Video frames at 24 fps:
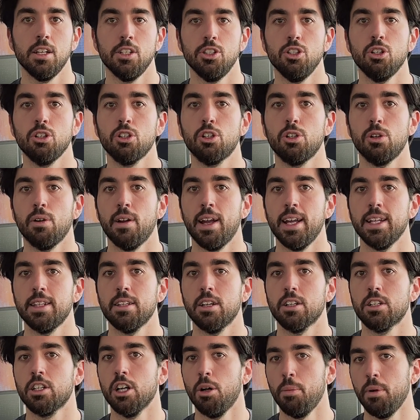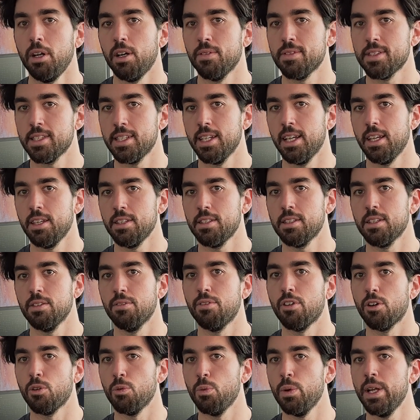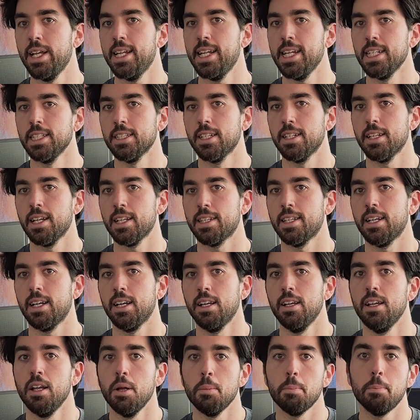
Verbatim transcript: You'll create a couple of cells for reading the data,